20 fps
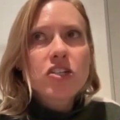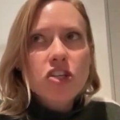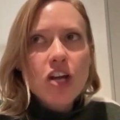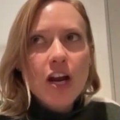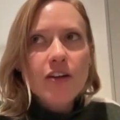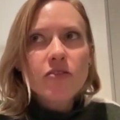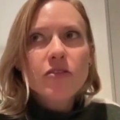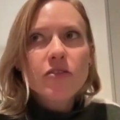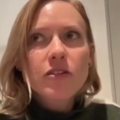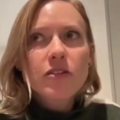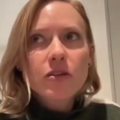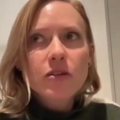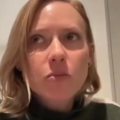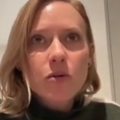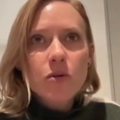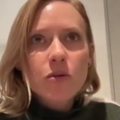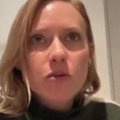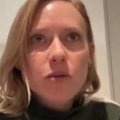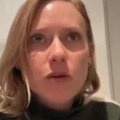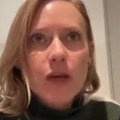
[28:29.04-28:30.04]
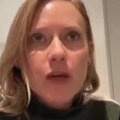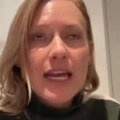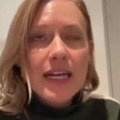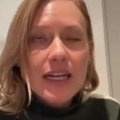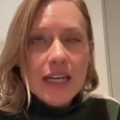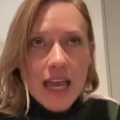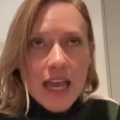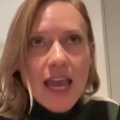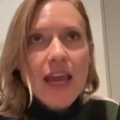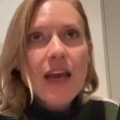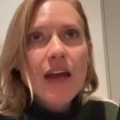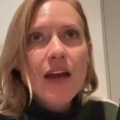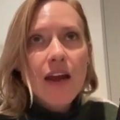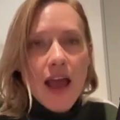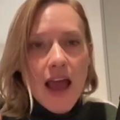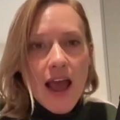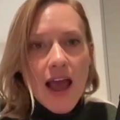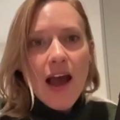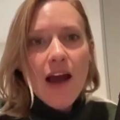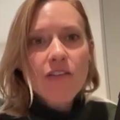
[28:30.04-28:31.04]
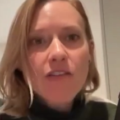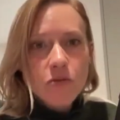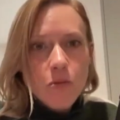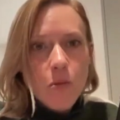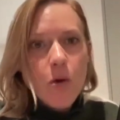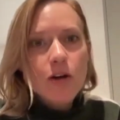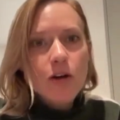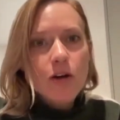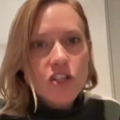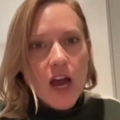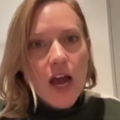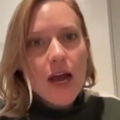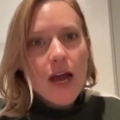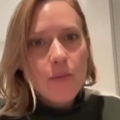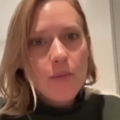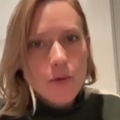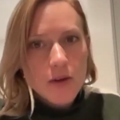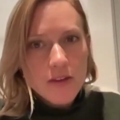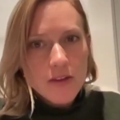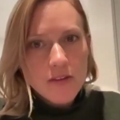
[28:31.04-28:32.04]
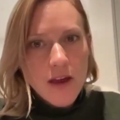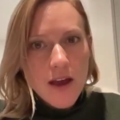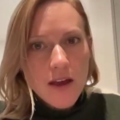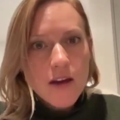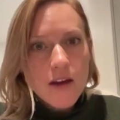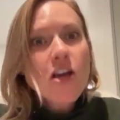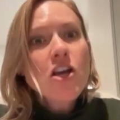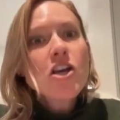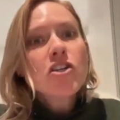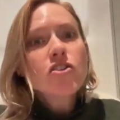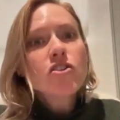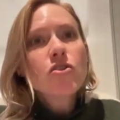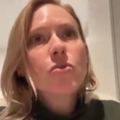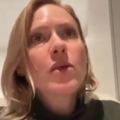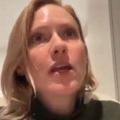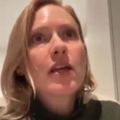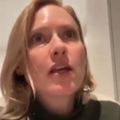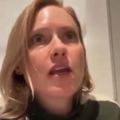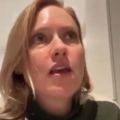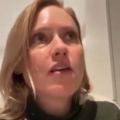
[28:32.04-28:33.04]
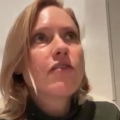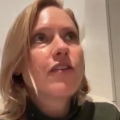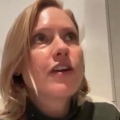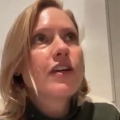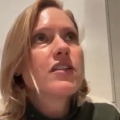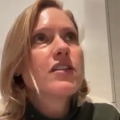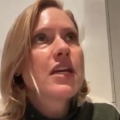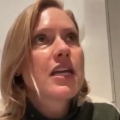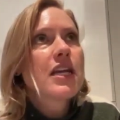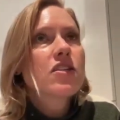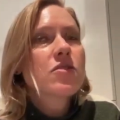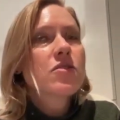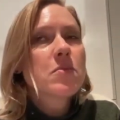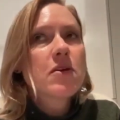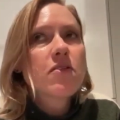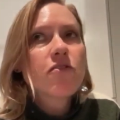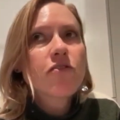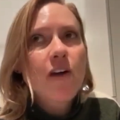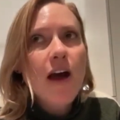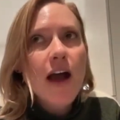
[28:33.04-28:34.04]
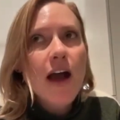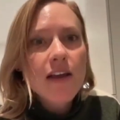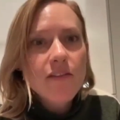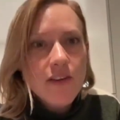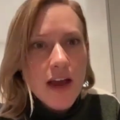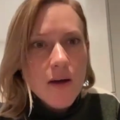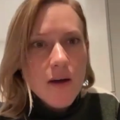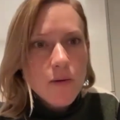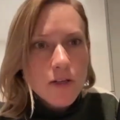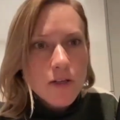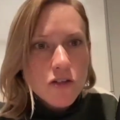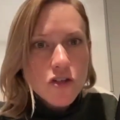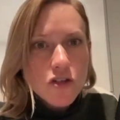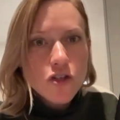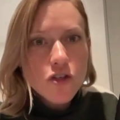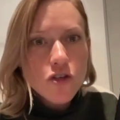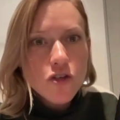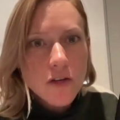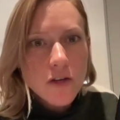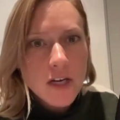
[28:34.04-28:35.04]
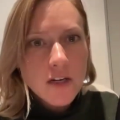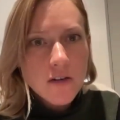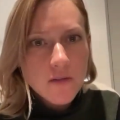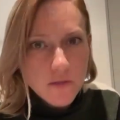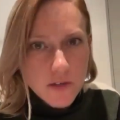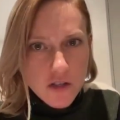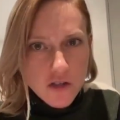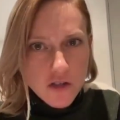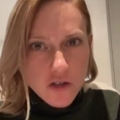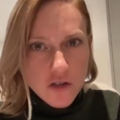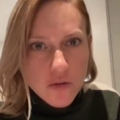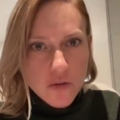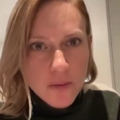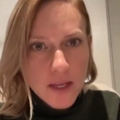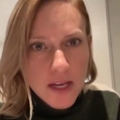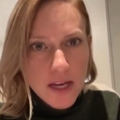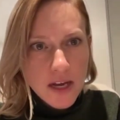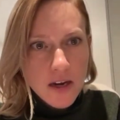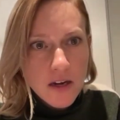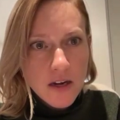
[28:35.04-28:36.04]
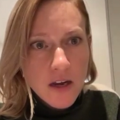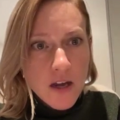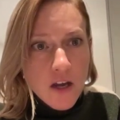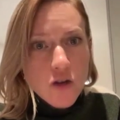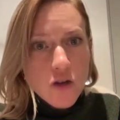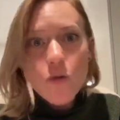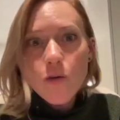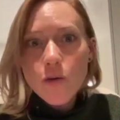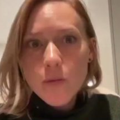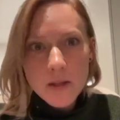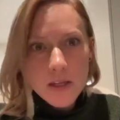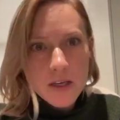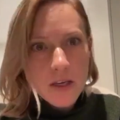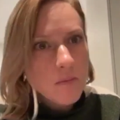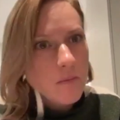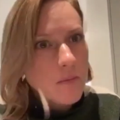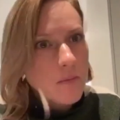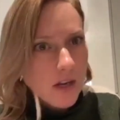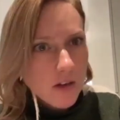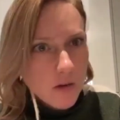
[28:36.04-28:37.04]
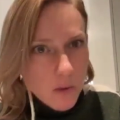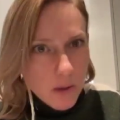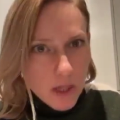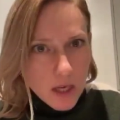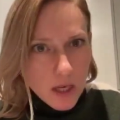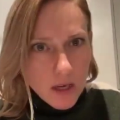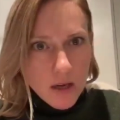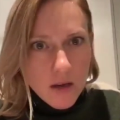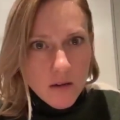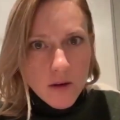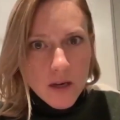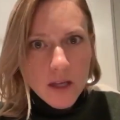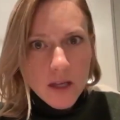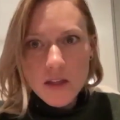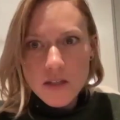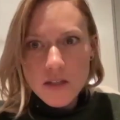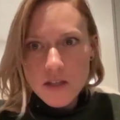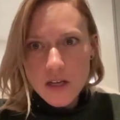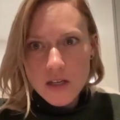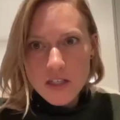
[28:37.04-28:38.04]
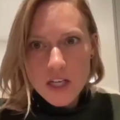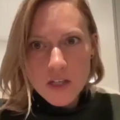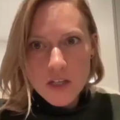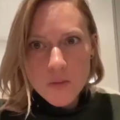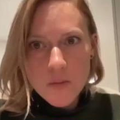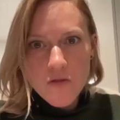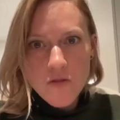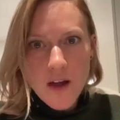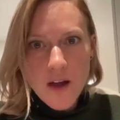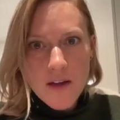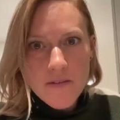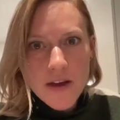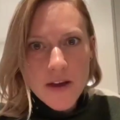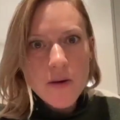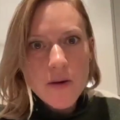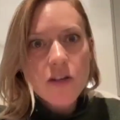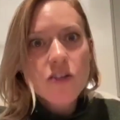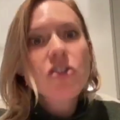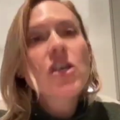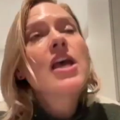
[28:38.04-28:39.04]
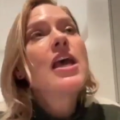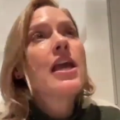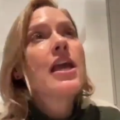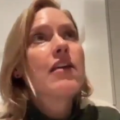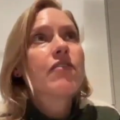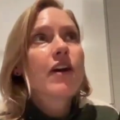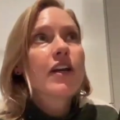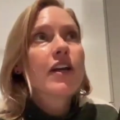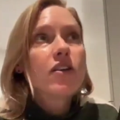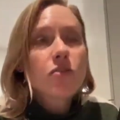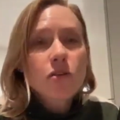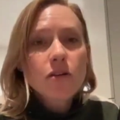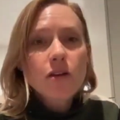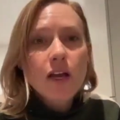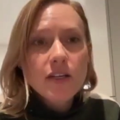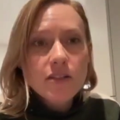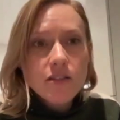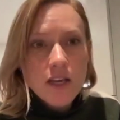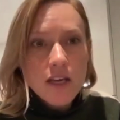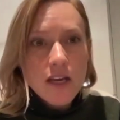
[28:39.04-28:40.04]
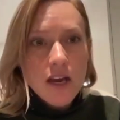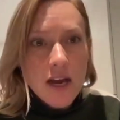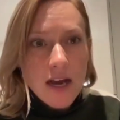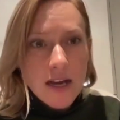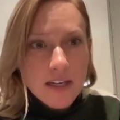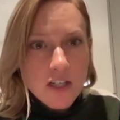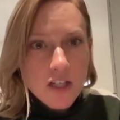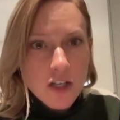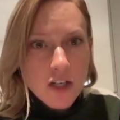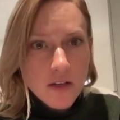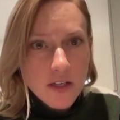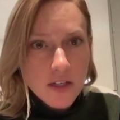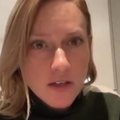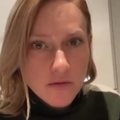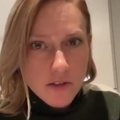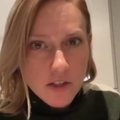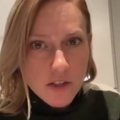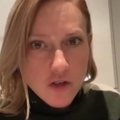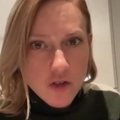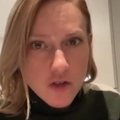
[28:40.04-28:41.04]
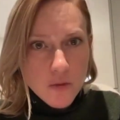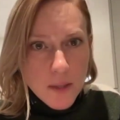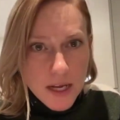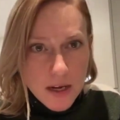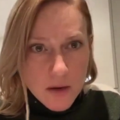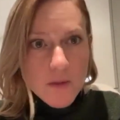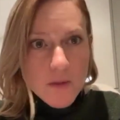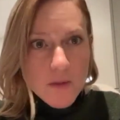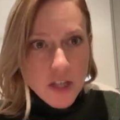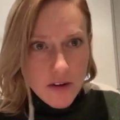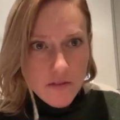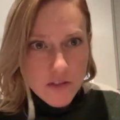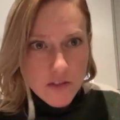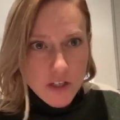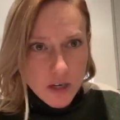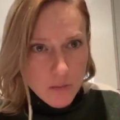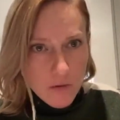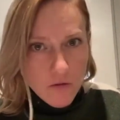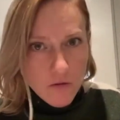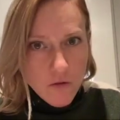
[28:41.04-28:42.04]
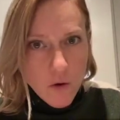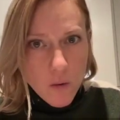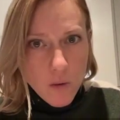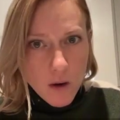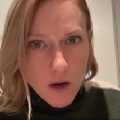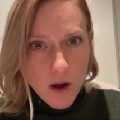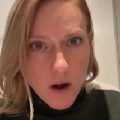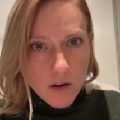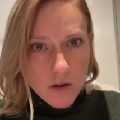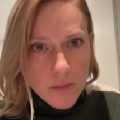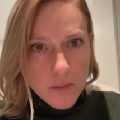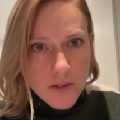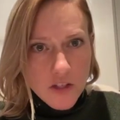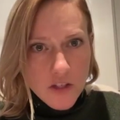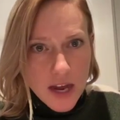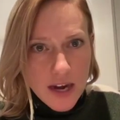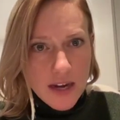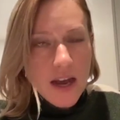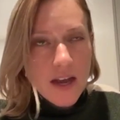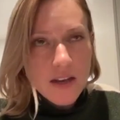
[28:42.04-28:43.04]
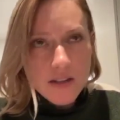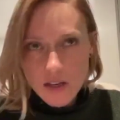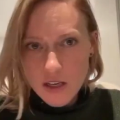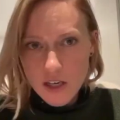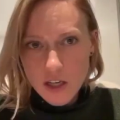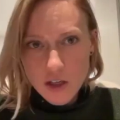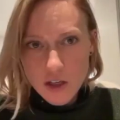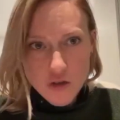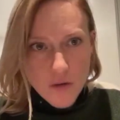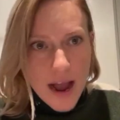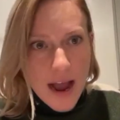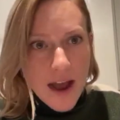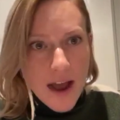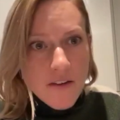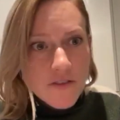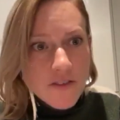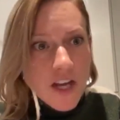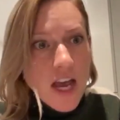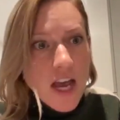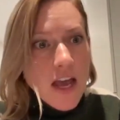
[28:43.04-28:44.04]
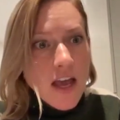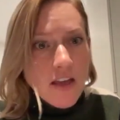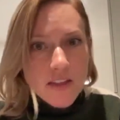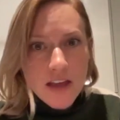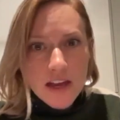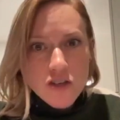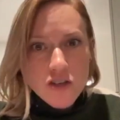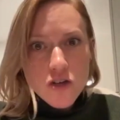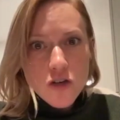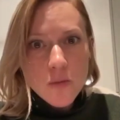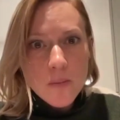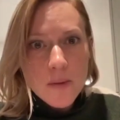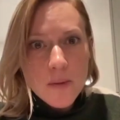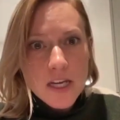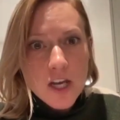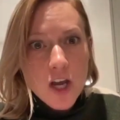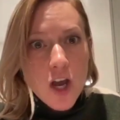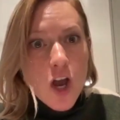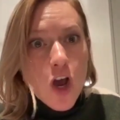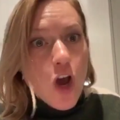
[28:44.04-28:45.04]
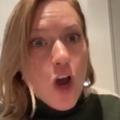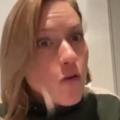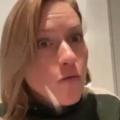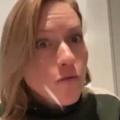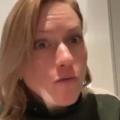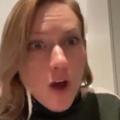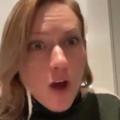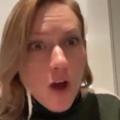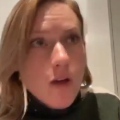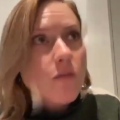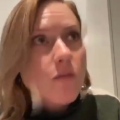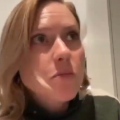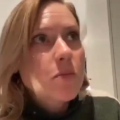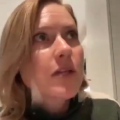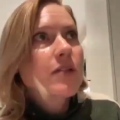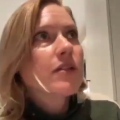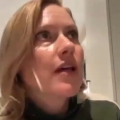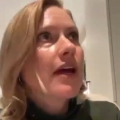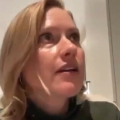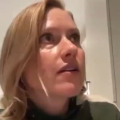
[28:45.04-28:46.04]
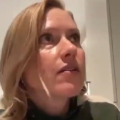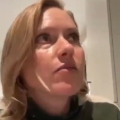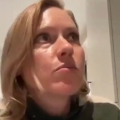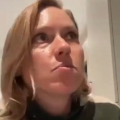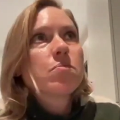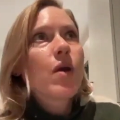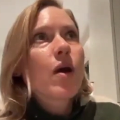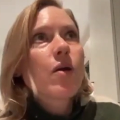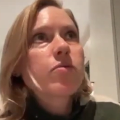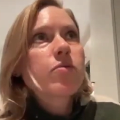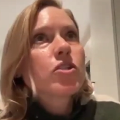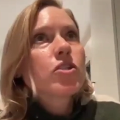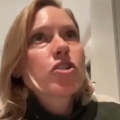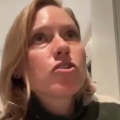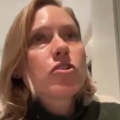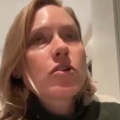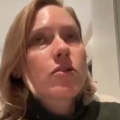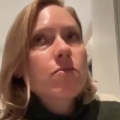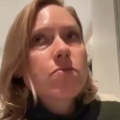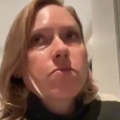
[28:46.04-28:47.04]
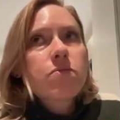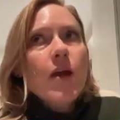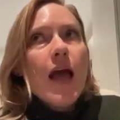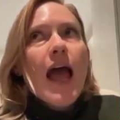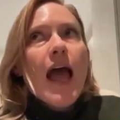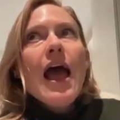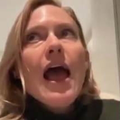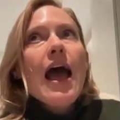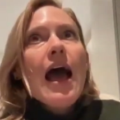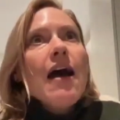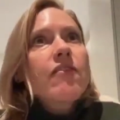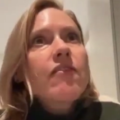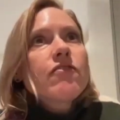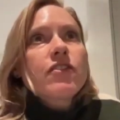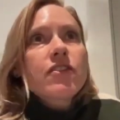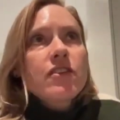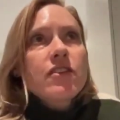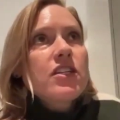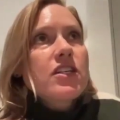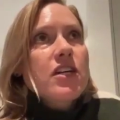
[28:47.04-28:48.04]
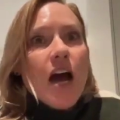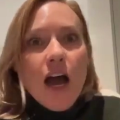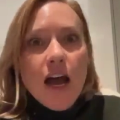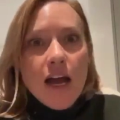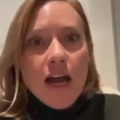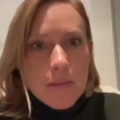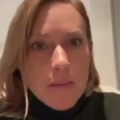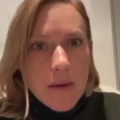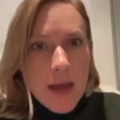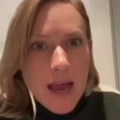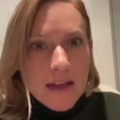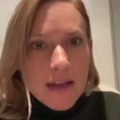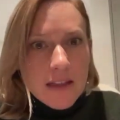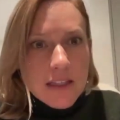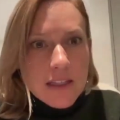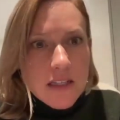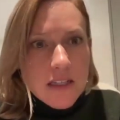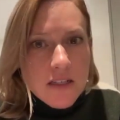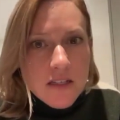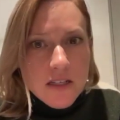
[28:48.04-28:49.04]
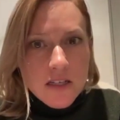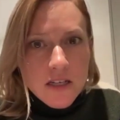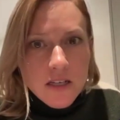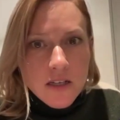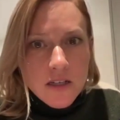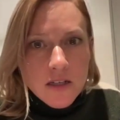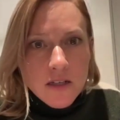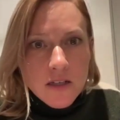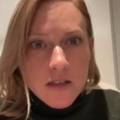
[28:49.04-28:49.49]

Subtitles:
generally will and can have more time with that. So like if it takes me 5 hours to create a research plan, normally manually, right? Let's say it takes me 5 hours. If I utilize AI to create a research plan, which I've done before 100% as like a draft, that took me that halved the time at least.